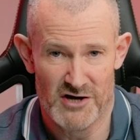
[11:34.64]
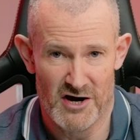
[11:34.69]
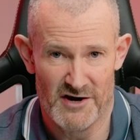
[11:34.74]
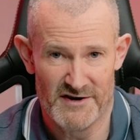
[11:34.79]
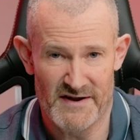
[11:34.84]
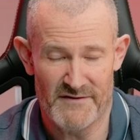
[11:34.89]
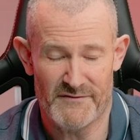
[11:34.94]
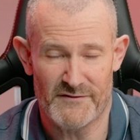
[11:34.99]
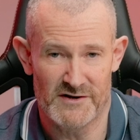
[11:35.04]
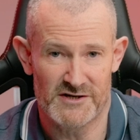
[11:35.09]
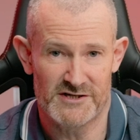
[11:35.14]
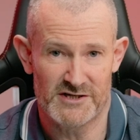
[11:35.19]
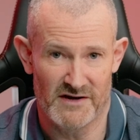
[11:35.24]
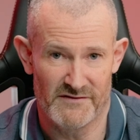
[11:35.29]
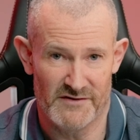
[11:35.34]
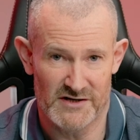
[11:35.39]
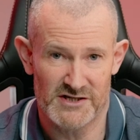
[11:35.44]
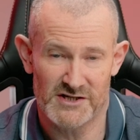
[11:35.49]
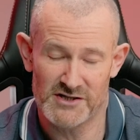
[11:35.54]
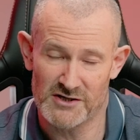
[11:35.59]
no difference
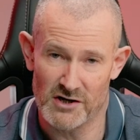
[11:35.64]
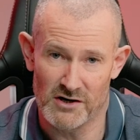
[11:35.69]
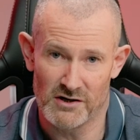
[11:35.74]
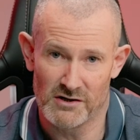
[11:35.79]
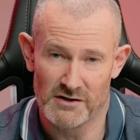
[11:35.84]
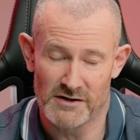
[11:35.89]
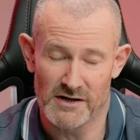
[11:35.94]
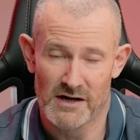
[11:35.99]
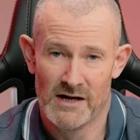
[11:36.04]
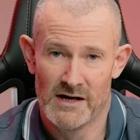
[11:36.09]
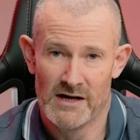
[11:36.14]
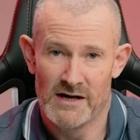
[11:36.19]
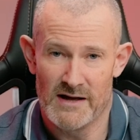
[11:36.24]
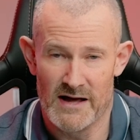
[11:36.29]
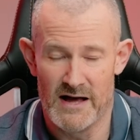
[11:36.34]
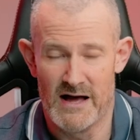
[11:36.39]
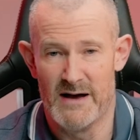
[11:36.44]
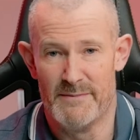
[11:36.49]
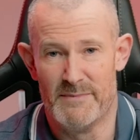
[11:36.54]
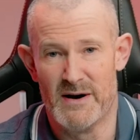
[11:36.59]
over stock.
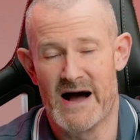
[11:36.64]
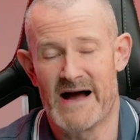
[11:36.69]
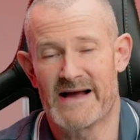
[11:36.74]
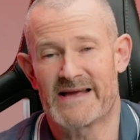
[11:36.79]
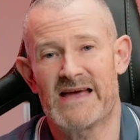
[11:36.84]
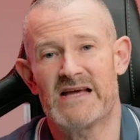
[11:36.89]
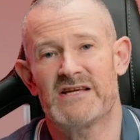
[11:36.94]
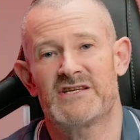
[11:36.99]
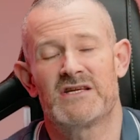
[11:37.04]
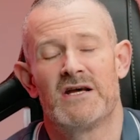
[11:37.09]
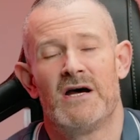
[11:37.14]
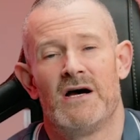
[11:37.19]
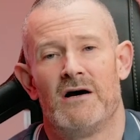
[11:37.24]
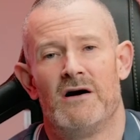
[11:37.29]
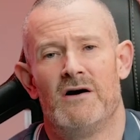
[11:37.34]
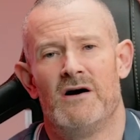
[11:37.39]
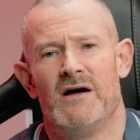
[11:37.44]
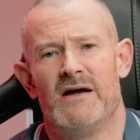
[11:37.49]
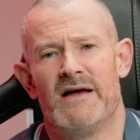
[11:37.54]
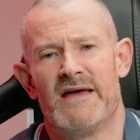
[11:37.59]
But I guess
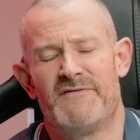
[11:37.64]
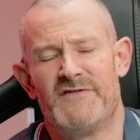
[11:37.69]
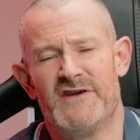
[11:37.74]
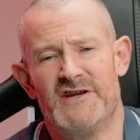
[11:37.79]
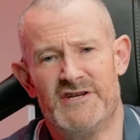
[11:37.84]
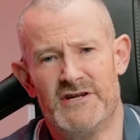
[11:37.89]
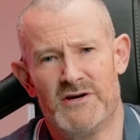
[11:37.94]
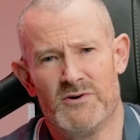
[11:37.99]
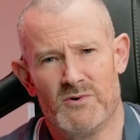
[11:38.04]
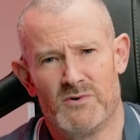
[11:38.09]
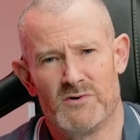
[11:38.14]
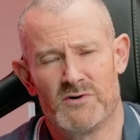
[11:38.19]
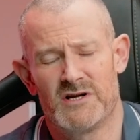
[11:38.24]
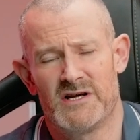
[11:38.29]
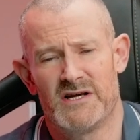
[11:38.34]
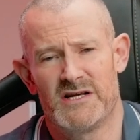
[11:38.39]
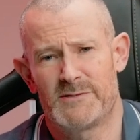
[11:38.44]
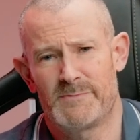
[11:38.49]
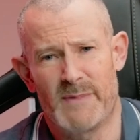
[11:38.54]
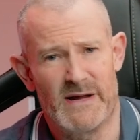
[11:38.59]
if you do
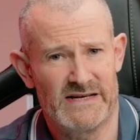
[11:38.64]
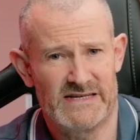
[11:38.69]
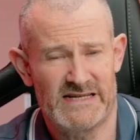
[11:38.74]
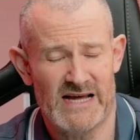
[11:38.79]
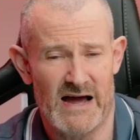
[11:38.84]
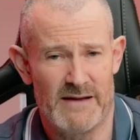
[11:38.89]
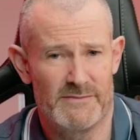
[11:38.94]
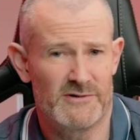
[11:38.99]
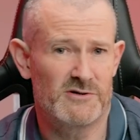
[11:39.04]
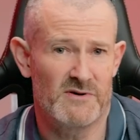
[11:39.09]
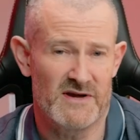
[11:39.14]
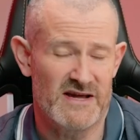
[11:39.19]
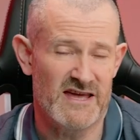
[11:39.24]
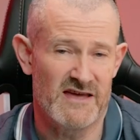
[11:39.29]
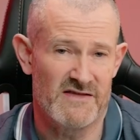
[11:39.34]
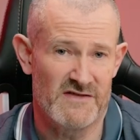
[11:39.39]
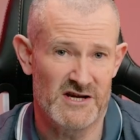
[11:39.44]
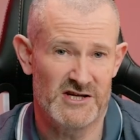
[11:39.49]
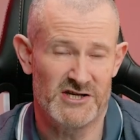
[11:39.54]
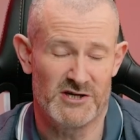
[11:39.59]
spend time
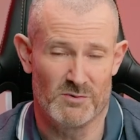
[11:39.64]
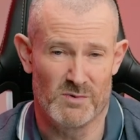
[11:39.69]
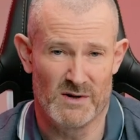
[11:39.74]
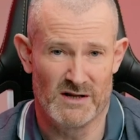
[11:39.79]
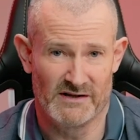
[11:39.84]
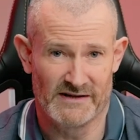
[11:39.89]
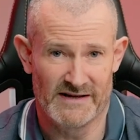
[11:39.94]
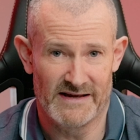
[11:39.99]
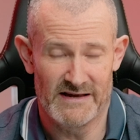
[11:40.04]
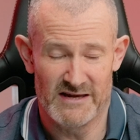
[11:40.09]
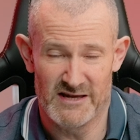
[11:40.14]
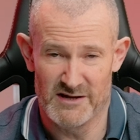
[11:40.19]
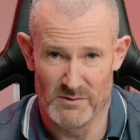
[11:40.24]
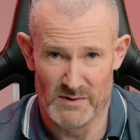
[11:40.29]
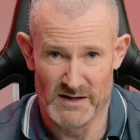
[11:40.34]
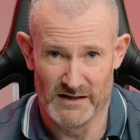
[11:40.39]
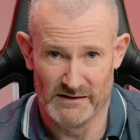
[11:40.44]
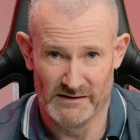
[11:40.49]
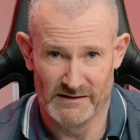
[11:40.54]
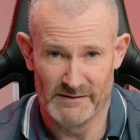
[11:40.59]
tweaking this, you
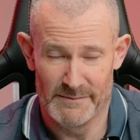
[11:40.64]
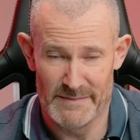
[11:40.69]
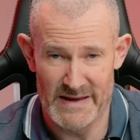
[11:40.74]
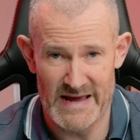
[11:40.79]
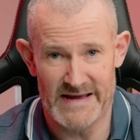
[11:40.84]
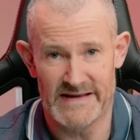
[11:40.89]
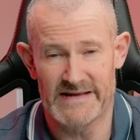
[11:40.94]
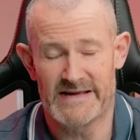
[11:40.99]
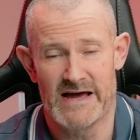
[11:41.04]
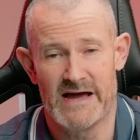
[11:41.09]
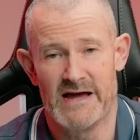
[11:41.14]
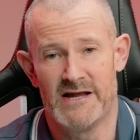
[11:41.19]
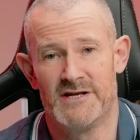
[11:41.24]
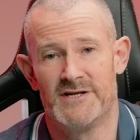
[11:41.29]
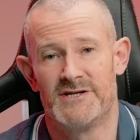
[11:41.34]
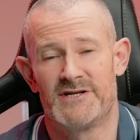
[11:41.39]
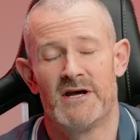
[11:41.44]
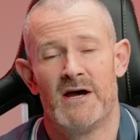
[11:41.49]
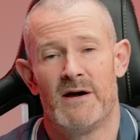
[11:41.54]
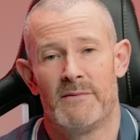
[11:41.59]
will make
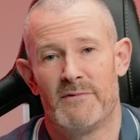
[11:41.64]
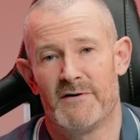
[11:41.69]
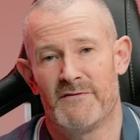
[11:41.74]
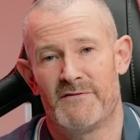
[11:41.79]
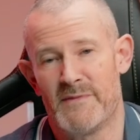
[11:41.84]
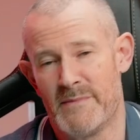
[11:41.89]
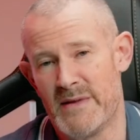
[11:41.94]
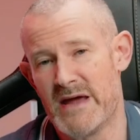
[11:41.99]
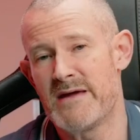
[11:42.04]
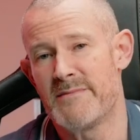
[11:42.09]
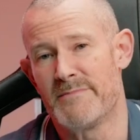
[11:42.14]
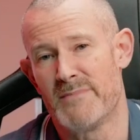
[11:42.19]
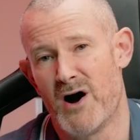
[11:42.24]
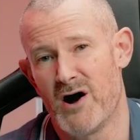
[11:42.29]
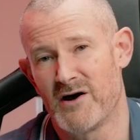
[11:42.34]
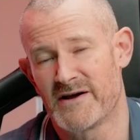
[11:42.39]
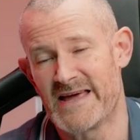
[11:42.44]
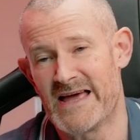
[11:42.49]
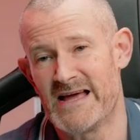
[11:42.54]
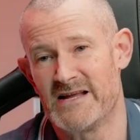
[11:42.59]
gains. But for me,
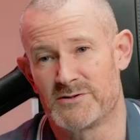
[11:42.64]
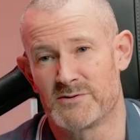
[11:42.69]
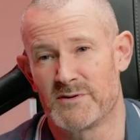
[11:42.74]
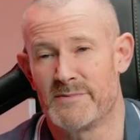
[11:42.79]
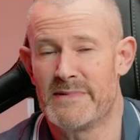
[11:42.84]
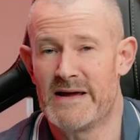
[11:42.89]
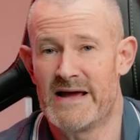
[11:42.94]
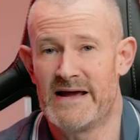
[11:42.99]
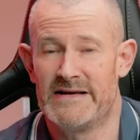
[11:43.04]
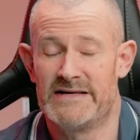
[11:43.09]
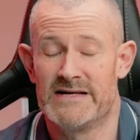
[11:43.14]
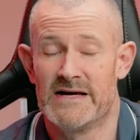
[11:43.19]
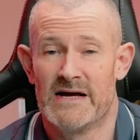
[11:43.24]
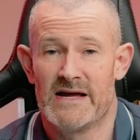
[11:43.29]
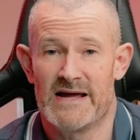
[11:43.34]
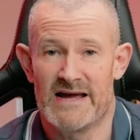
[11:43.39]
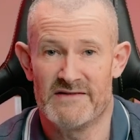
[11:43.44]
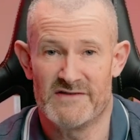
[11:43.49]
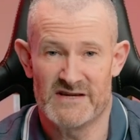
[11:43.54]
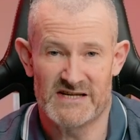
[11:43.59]
more gains were made
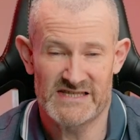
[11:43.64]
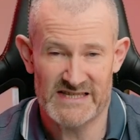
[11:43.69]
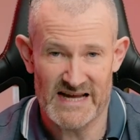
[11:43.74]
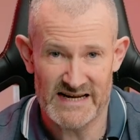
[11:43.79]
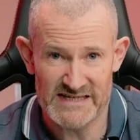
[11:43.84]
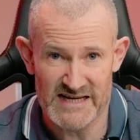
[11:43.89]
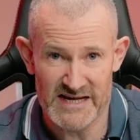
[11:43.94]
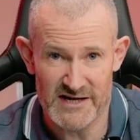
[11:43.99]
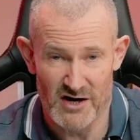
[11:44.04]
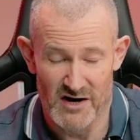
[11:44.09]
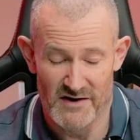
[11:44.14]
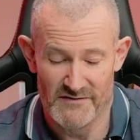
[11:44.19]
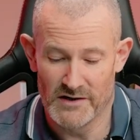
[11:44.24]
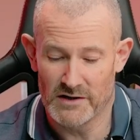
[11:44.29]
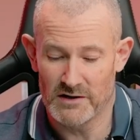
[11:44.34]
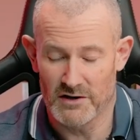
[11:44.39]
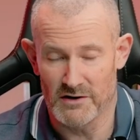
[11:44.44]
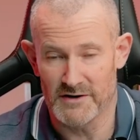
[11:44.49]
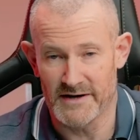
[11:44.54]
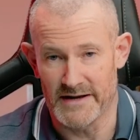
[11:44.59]
in the static
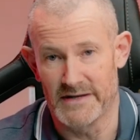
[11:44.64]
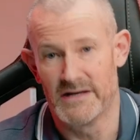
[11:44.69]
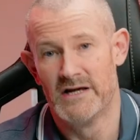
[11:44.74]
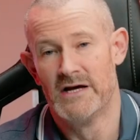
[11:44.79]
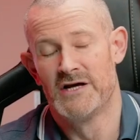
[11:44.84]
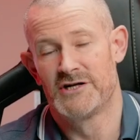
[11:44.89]
overclocking.